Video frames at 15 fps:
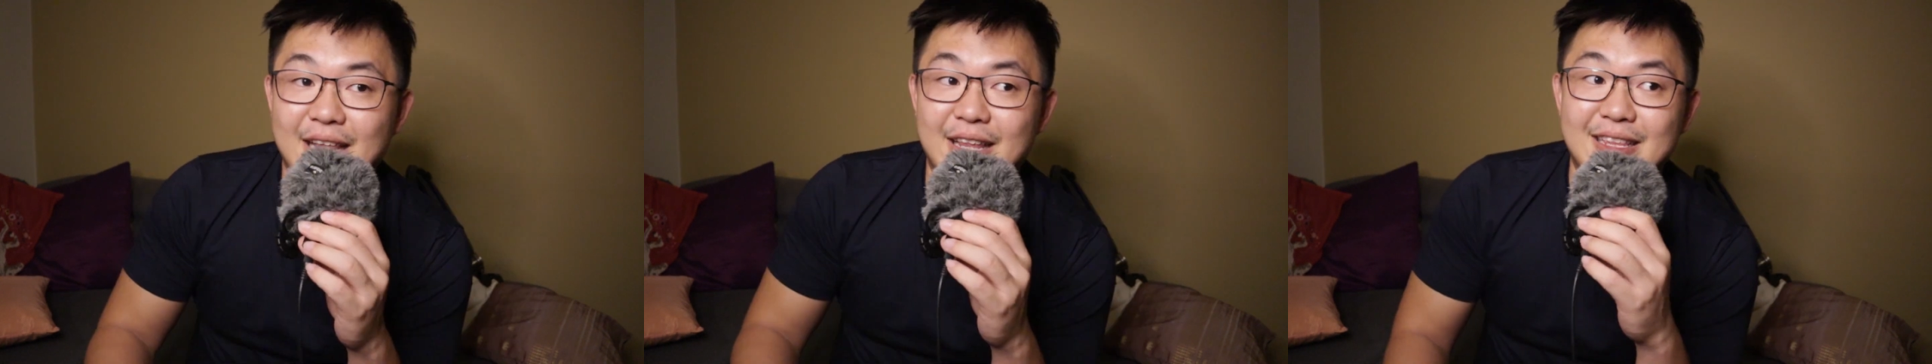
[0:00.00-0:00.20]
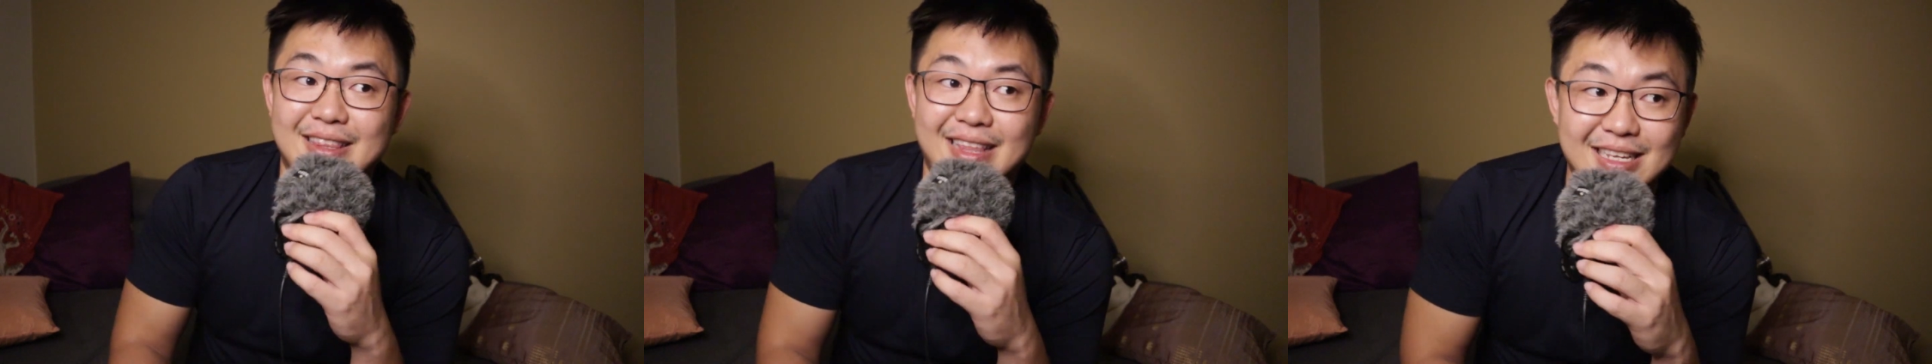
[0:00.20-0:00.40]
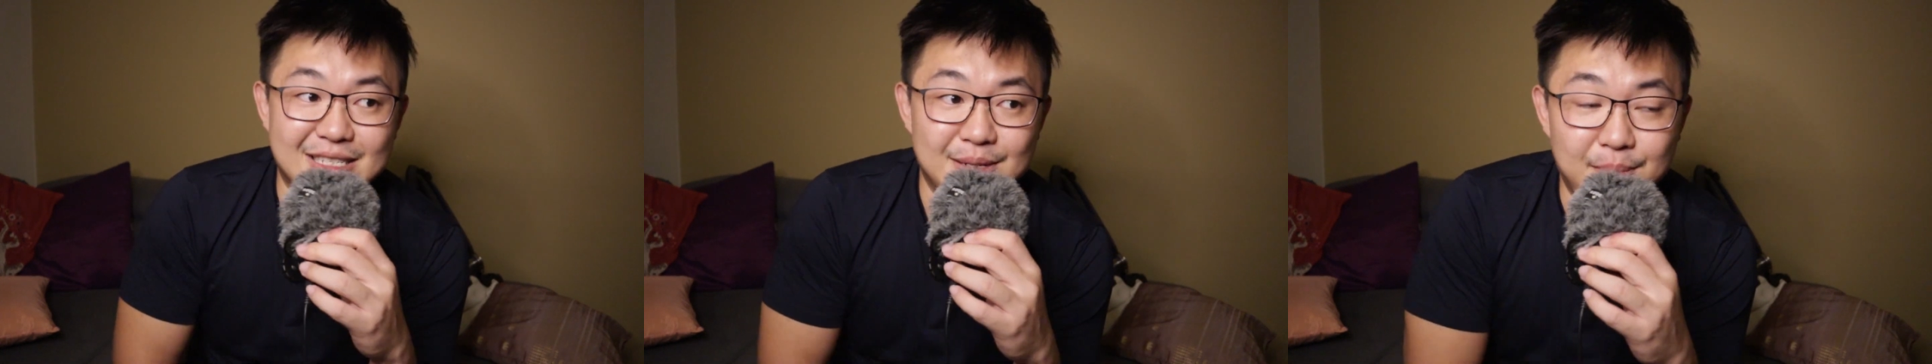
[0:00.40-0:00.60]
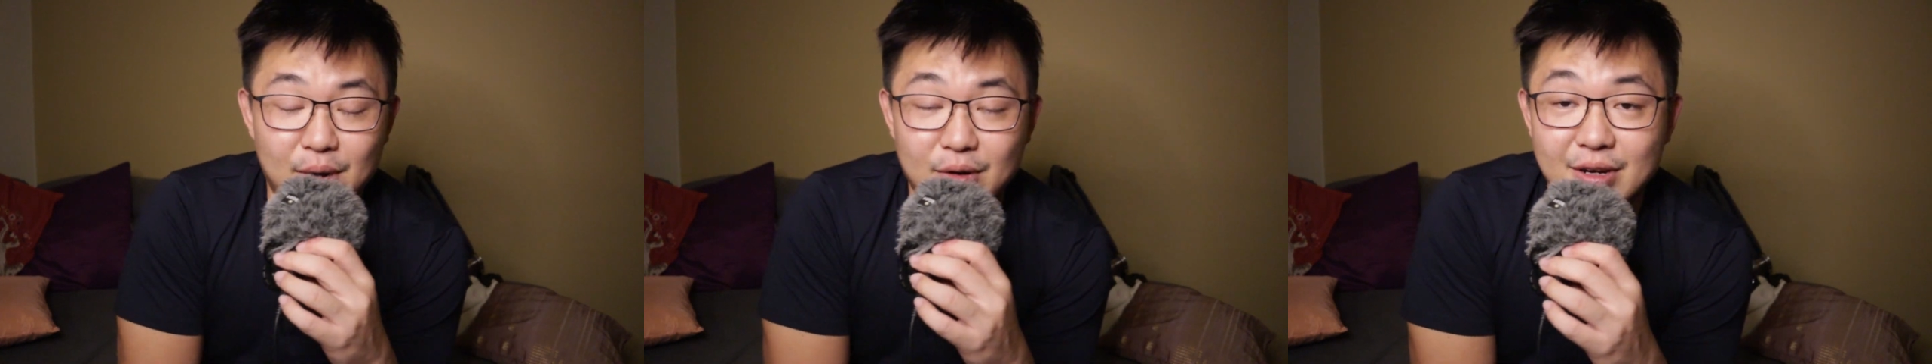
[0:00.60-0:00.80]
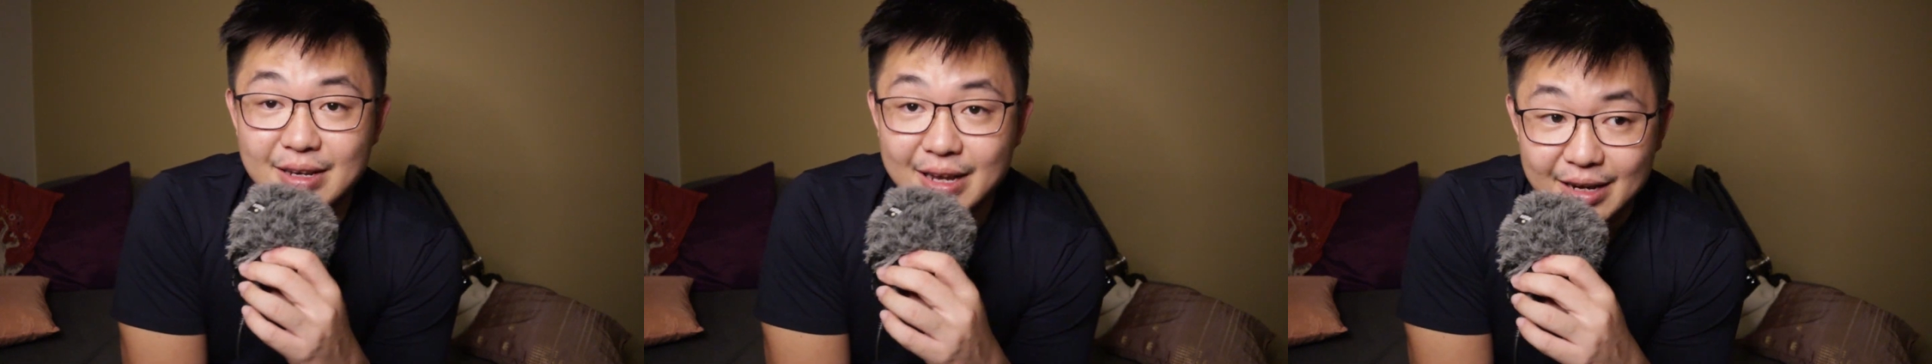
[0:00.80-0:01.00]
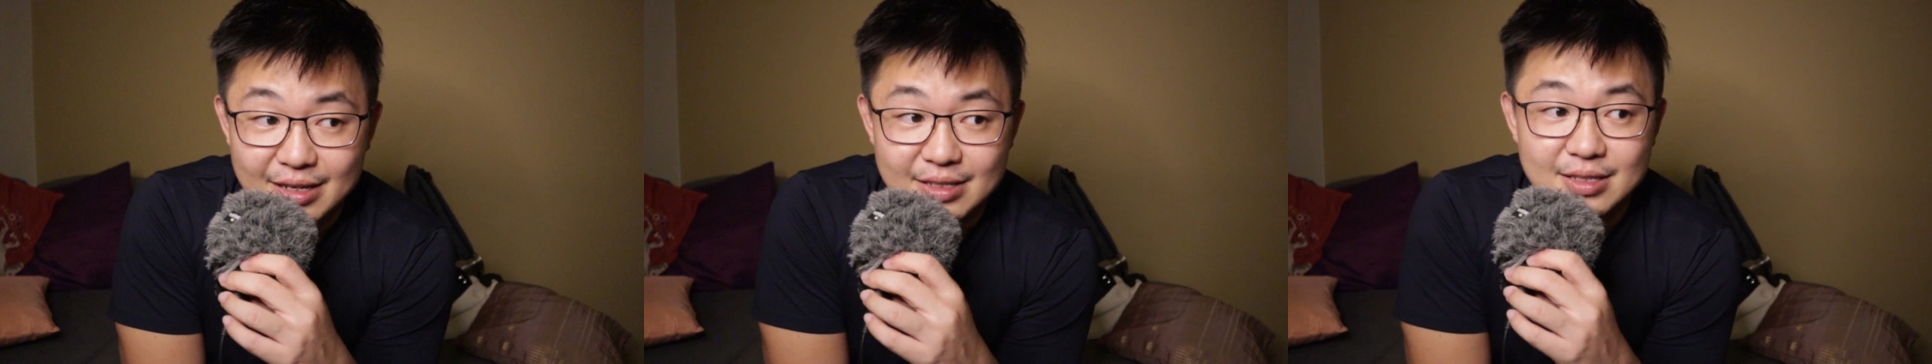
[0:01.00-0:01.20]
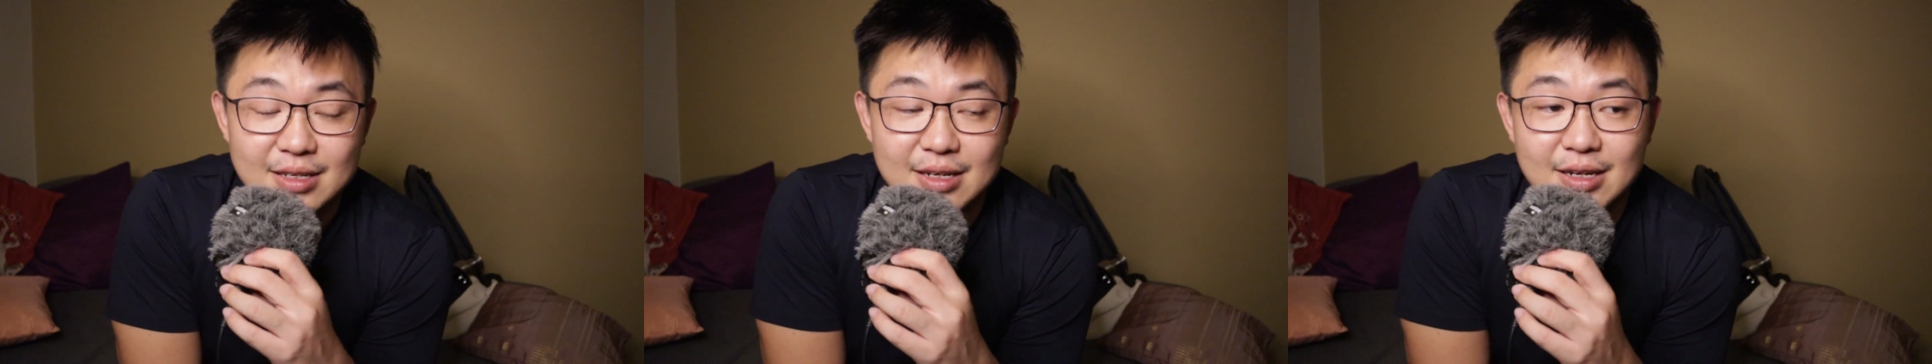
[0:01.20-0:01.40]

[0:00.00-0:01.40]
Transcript: I think that's about it, Dennis.